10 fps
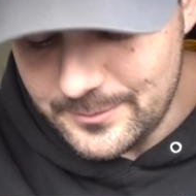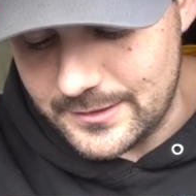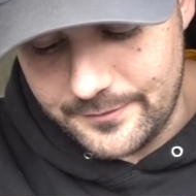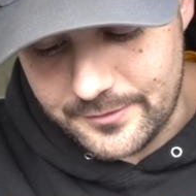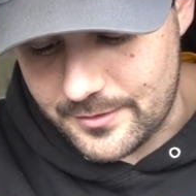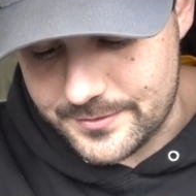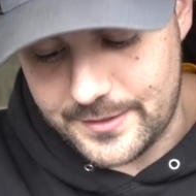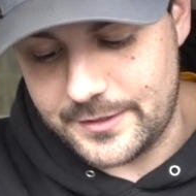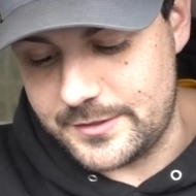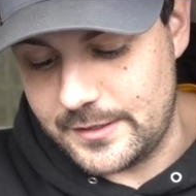I would love another
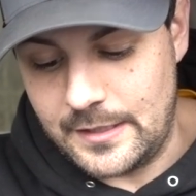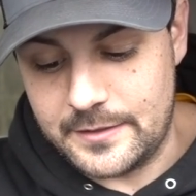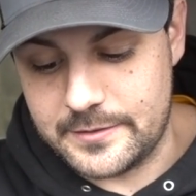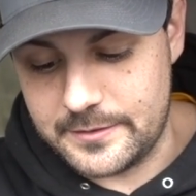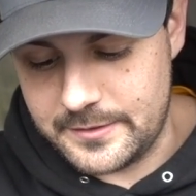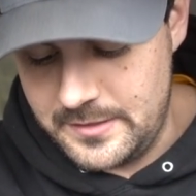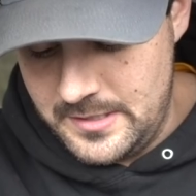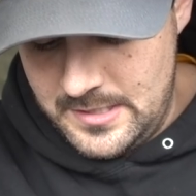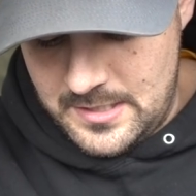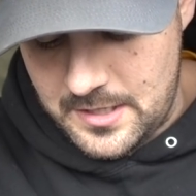second gen, honestly.
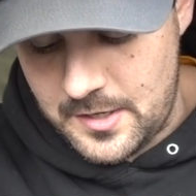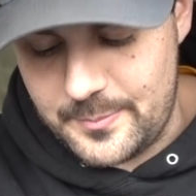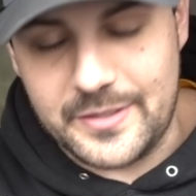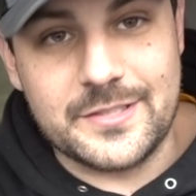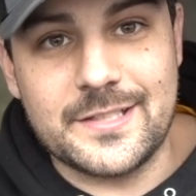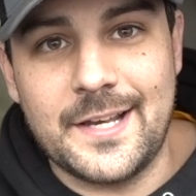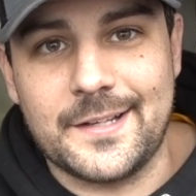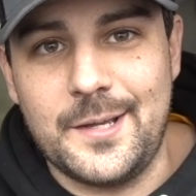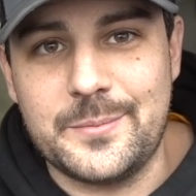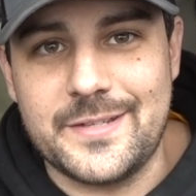Um, it just kind
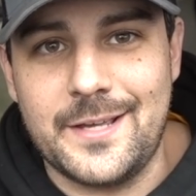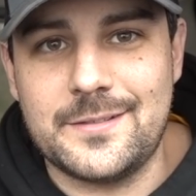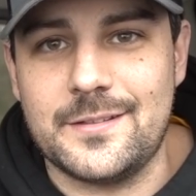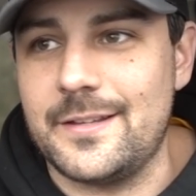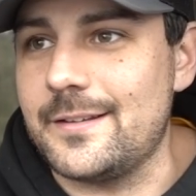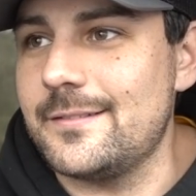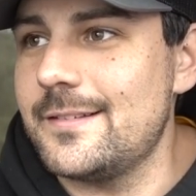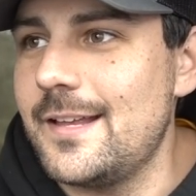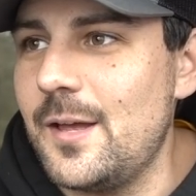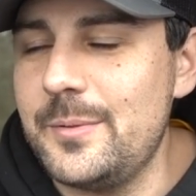of comes down to like
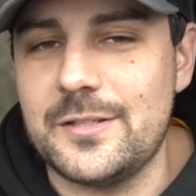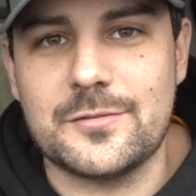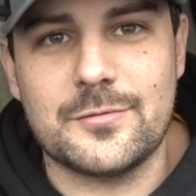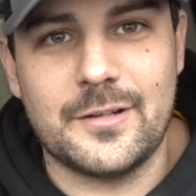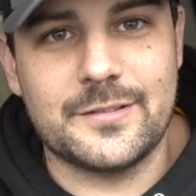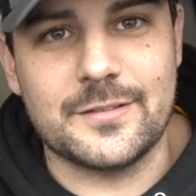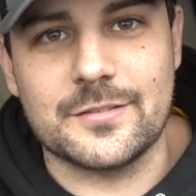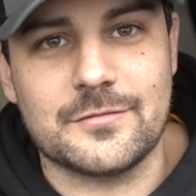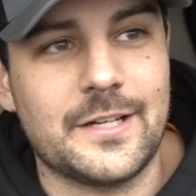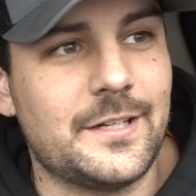how many trucks is
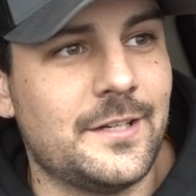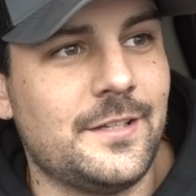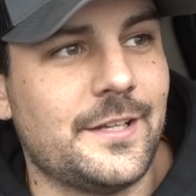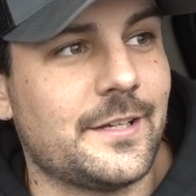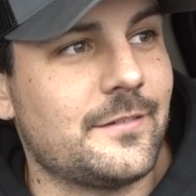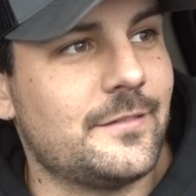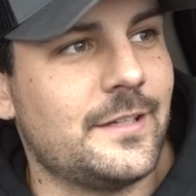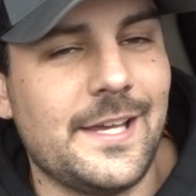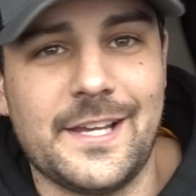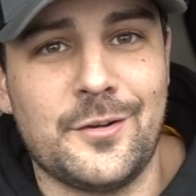Greg gonna like? You
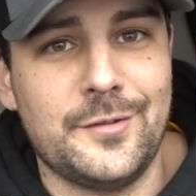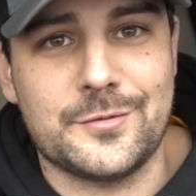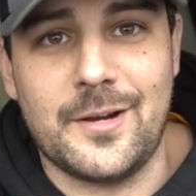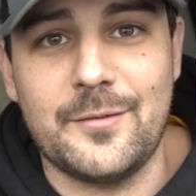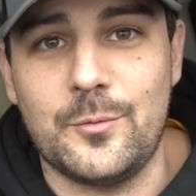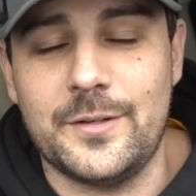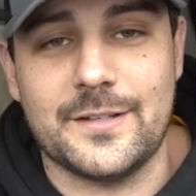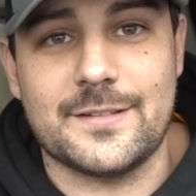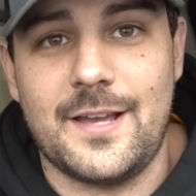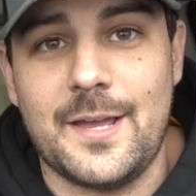can, you can only drive one at
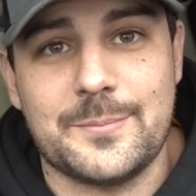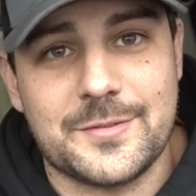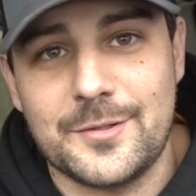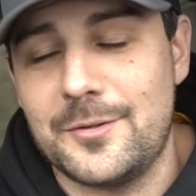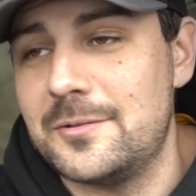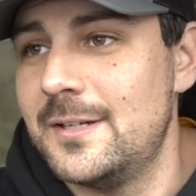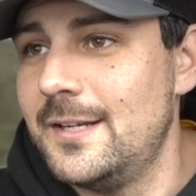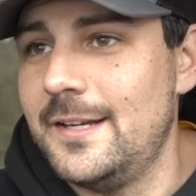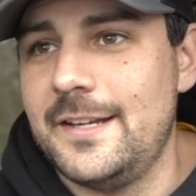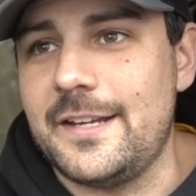a time, so
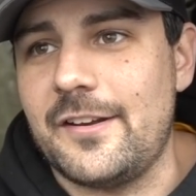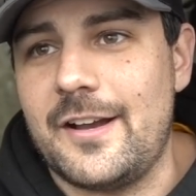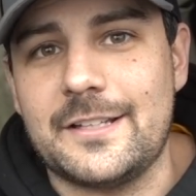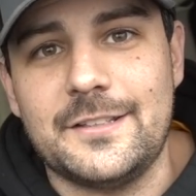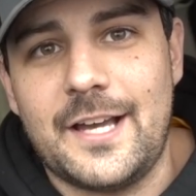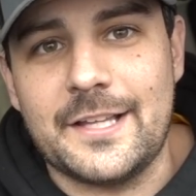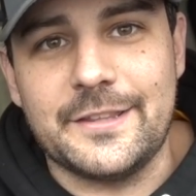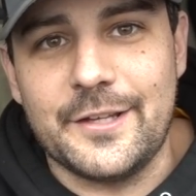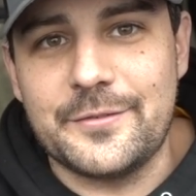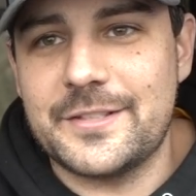you know I'd I'd
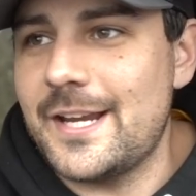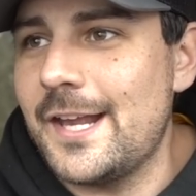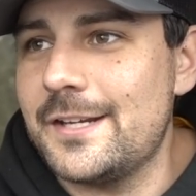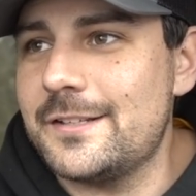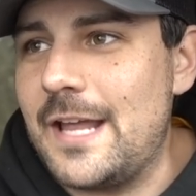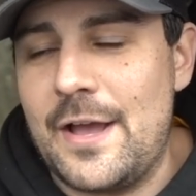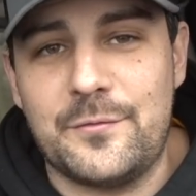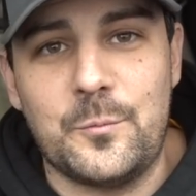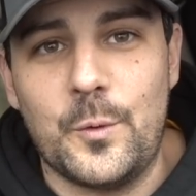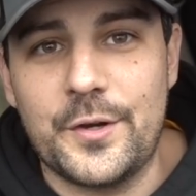love to kind of
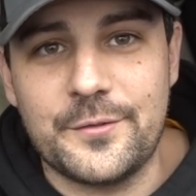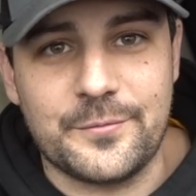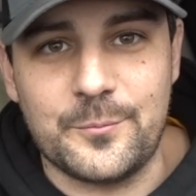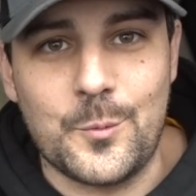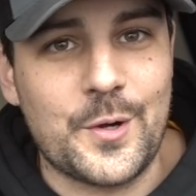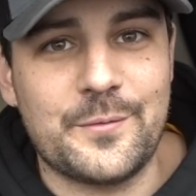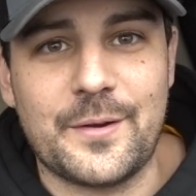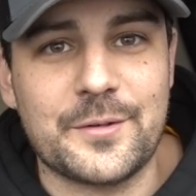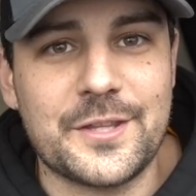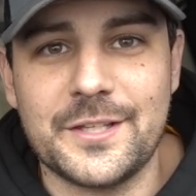have one of one of
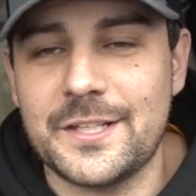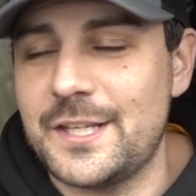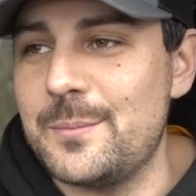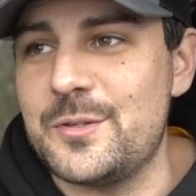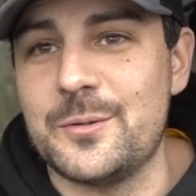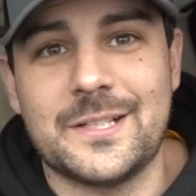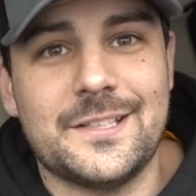everything and keep doing